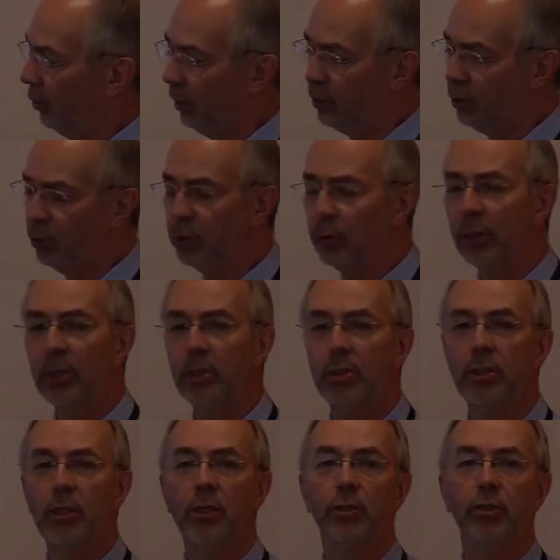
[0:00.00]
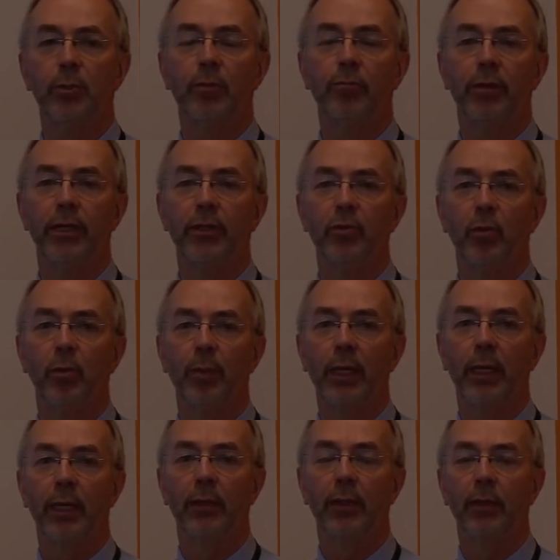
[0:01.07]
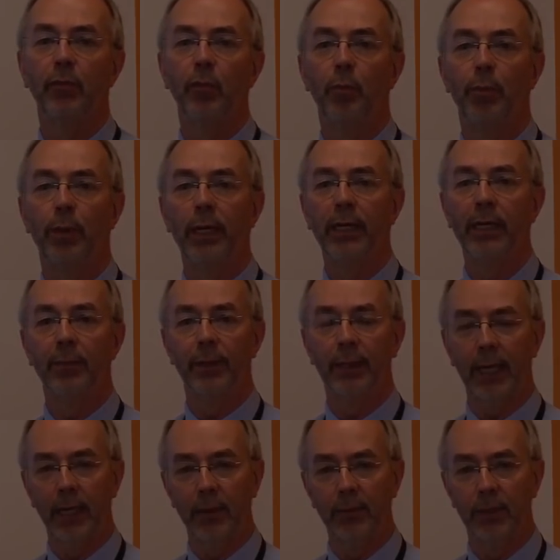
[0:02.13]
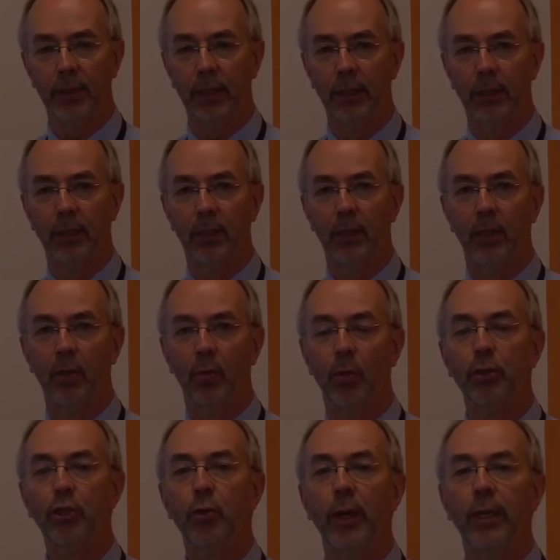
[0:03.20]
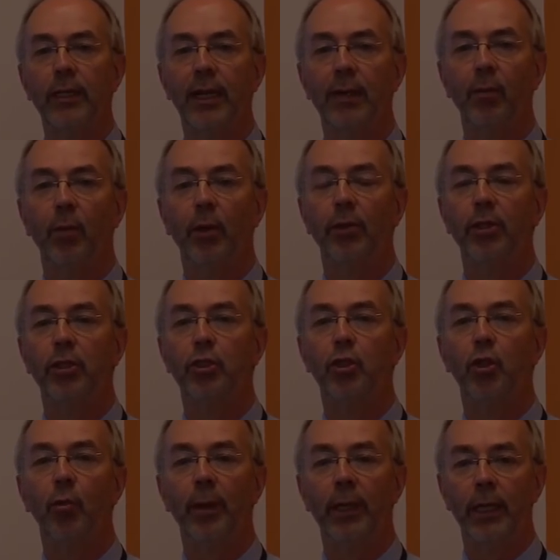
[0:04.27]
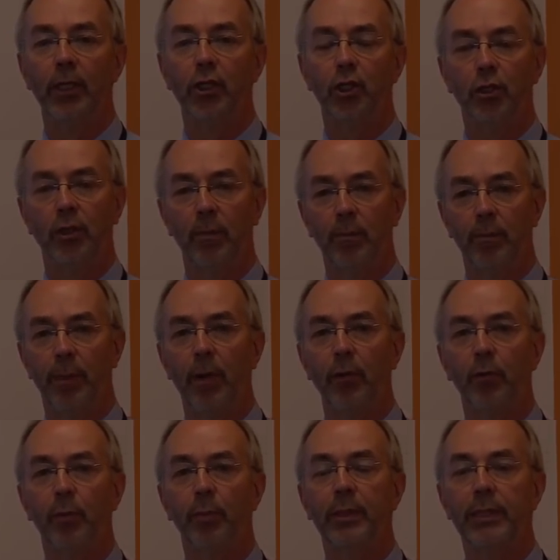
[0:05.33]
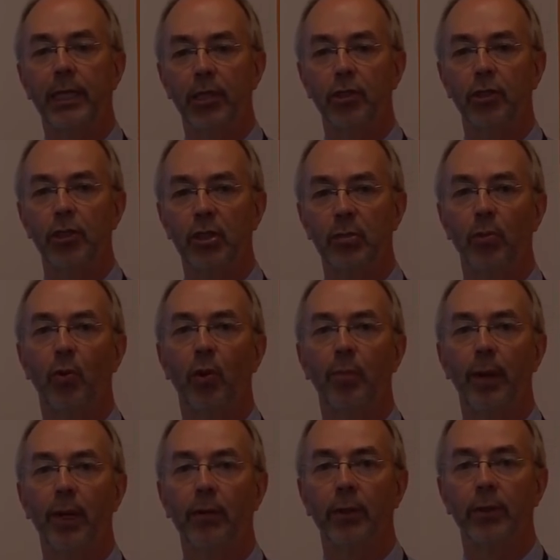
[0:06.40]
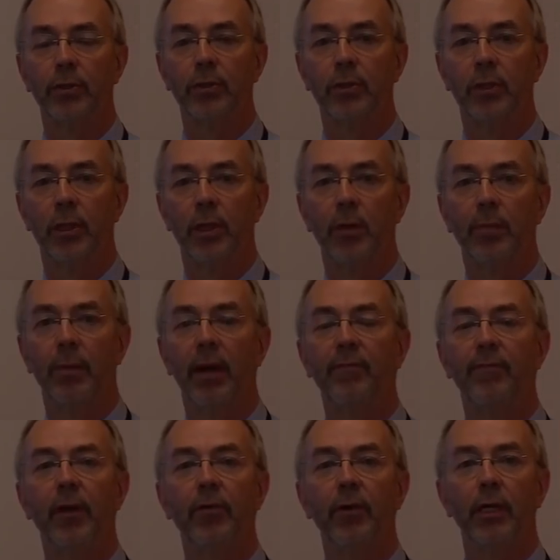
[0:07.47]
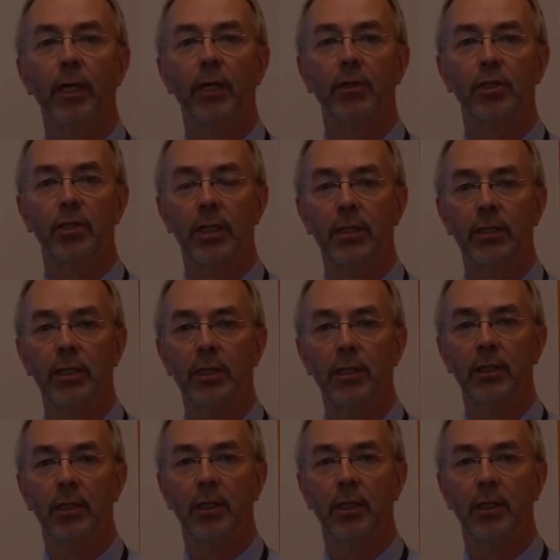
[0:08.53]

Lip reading: There's also a concern that's been raised with me that if you break up the county, what you end up with is domination in both potentially smaller boroughs by a very large centre.